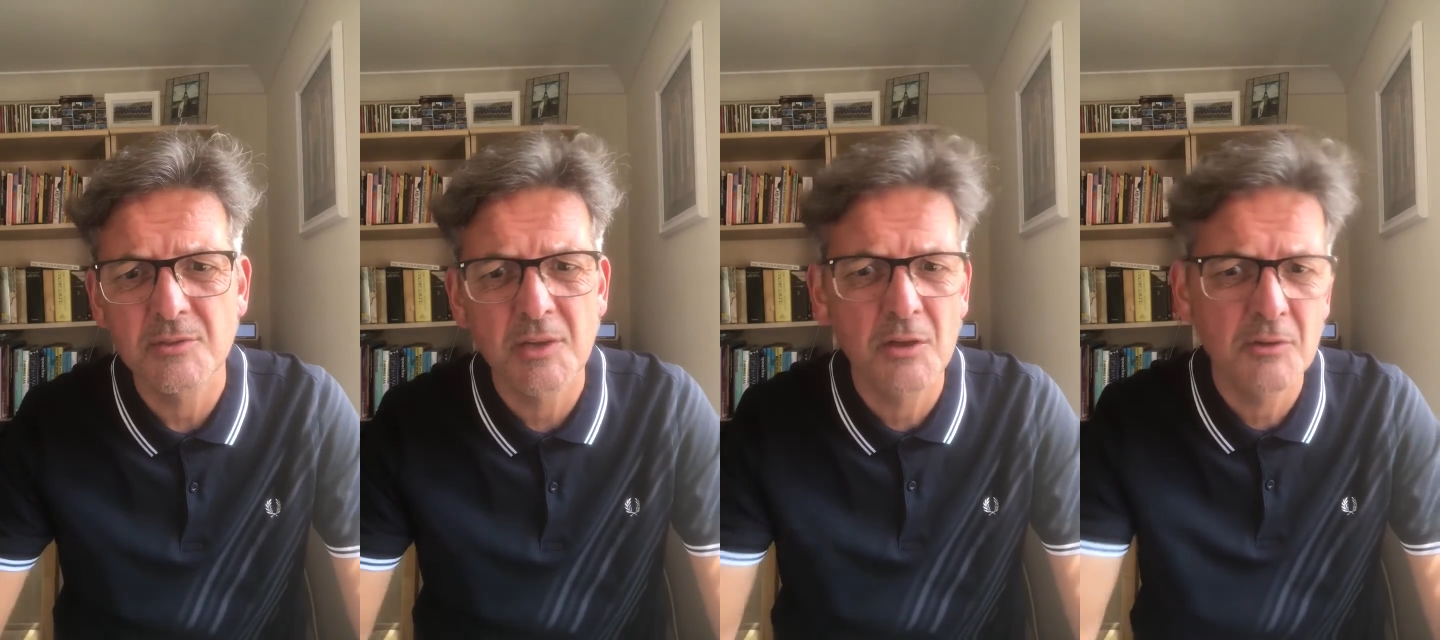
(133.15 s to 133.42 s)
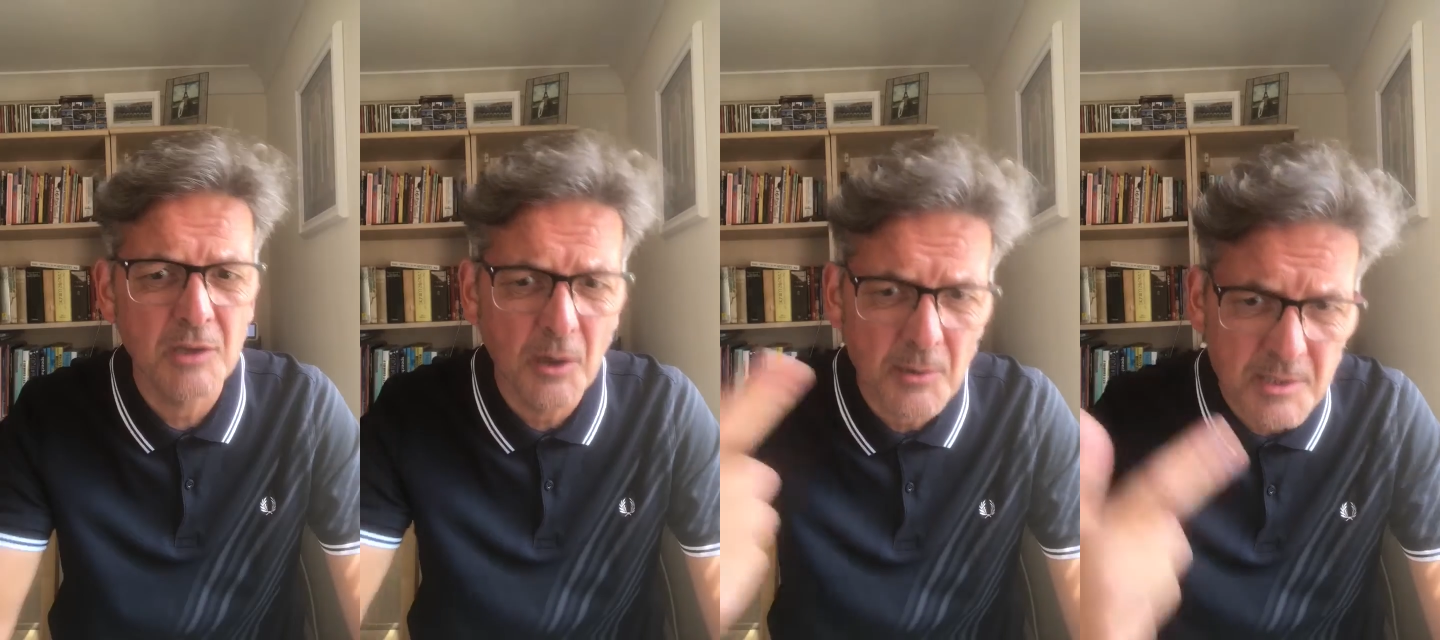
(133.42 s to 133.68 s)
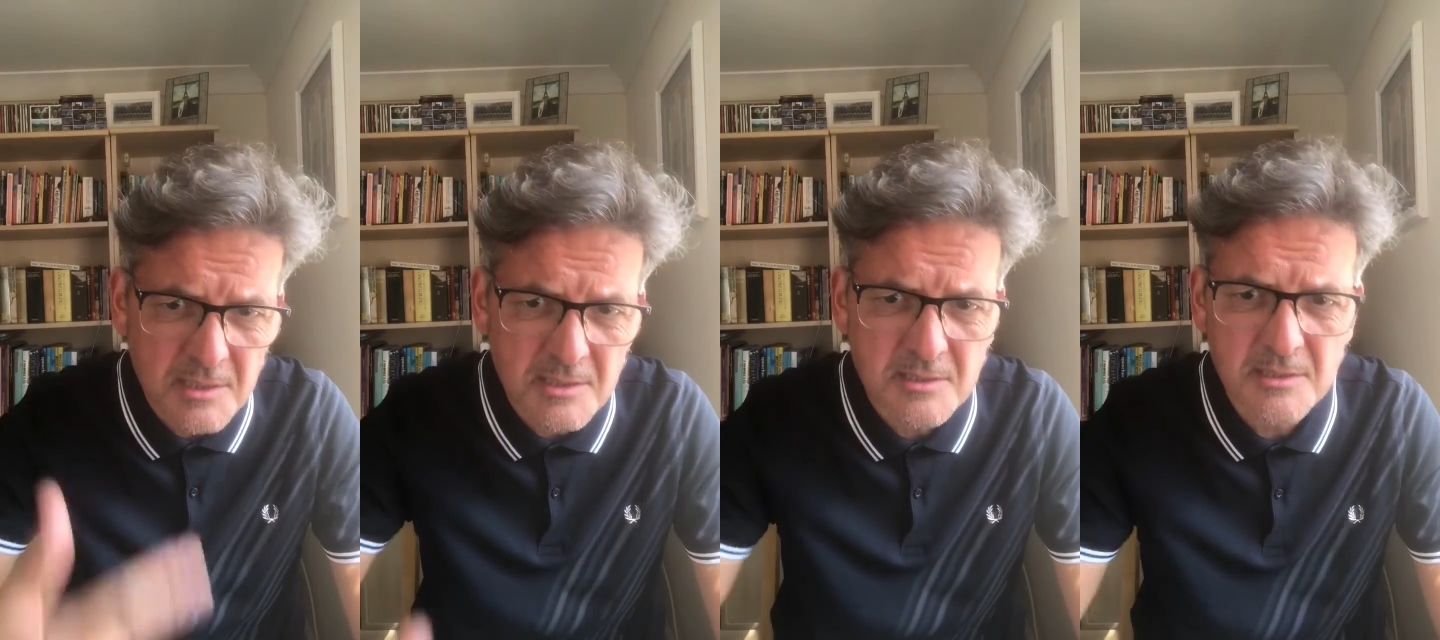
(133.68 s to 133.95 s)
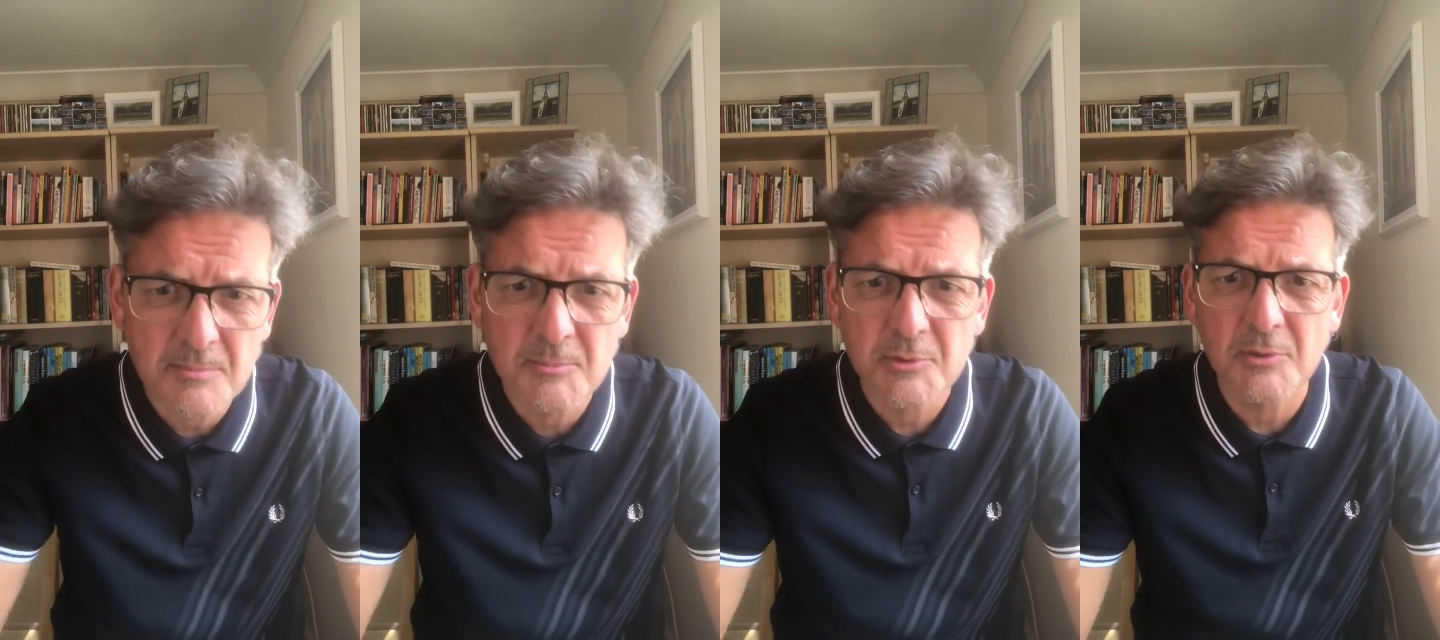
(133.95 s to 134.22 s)
Don't go into
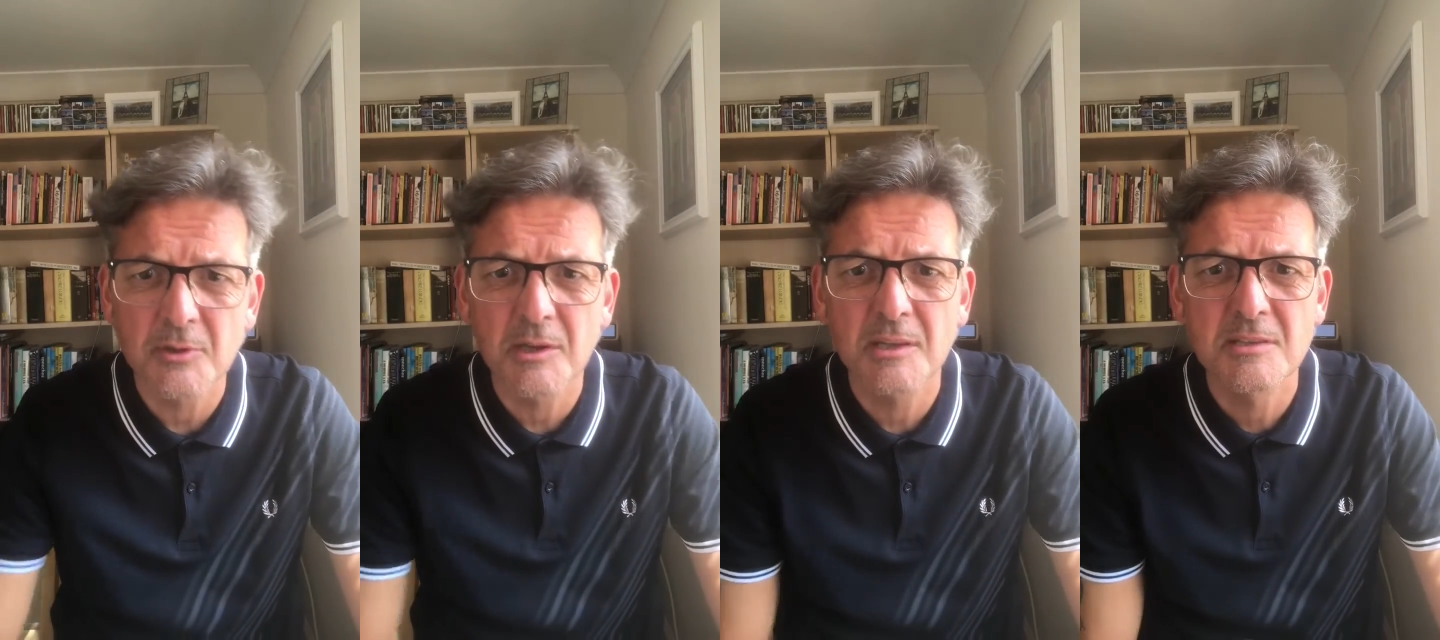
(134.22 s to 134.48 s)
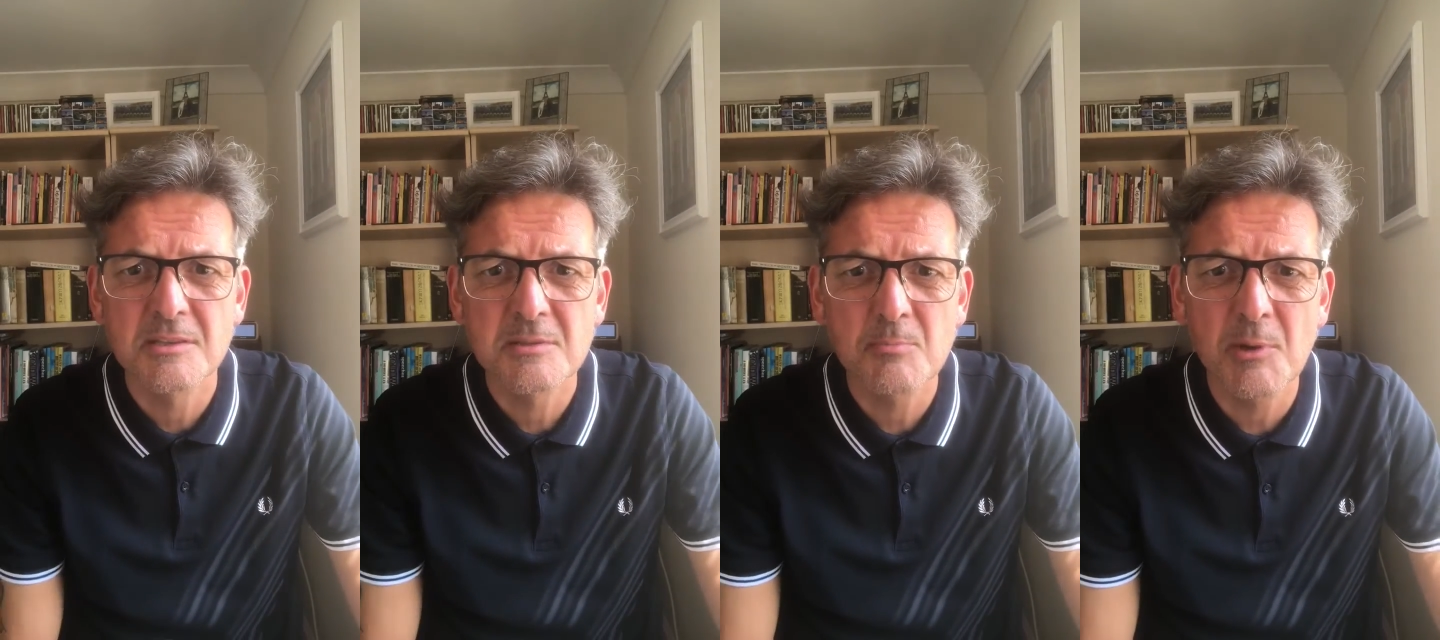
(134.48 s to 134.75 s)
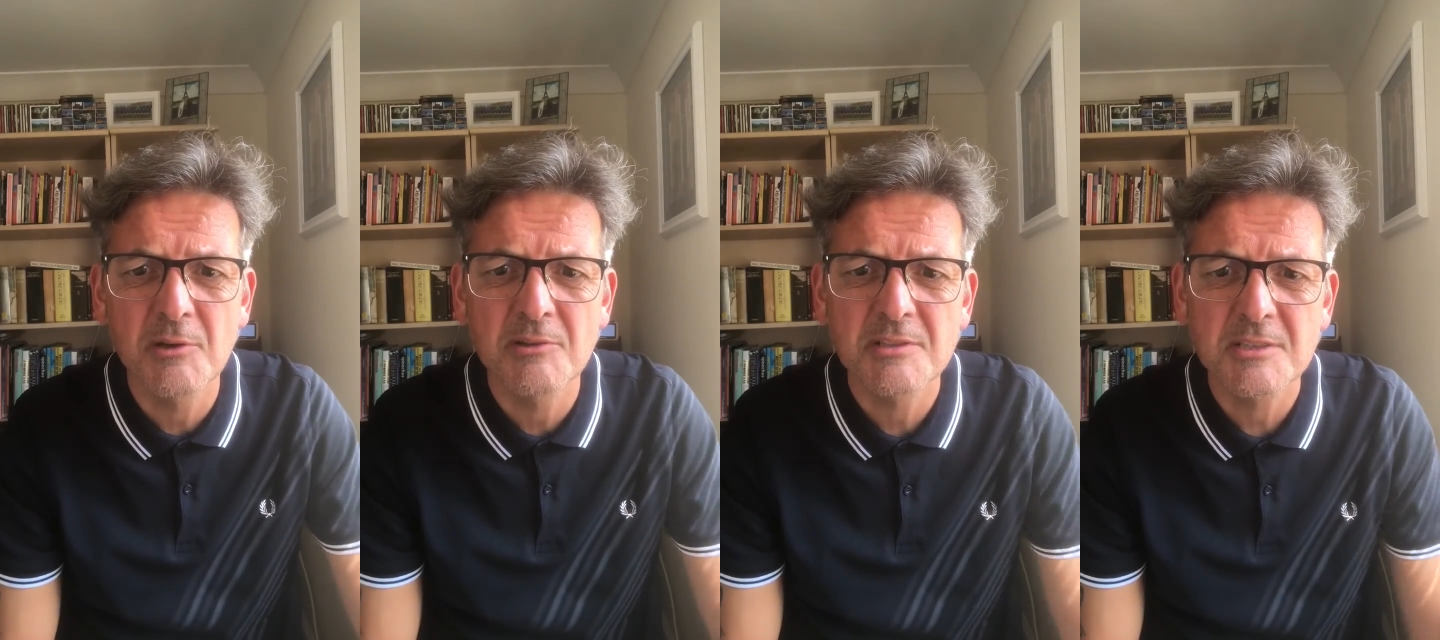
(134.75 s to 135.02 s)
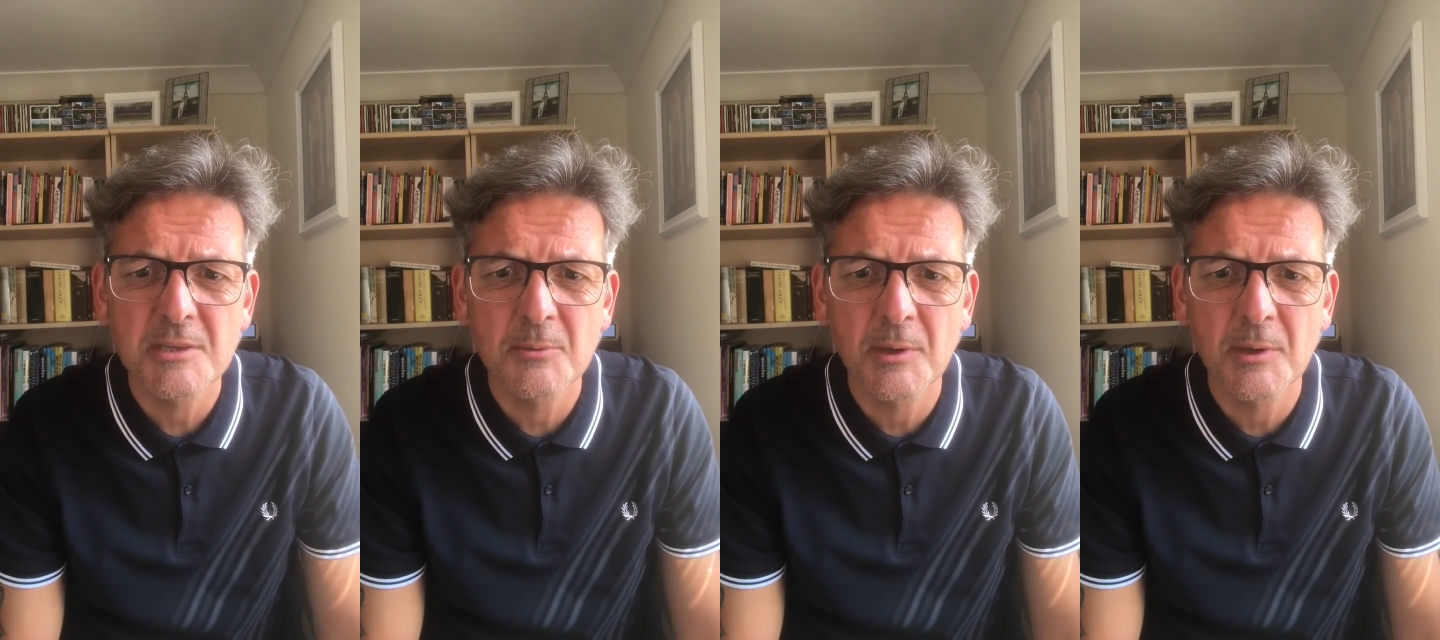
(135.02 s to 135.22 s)
some sort of conspiracy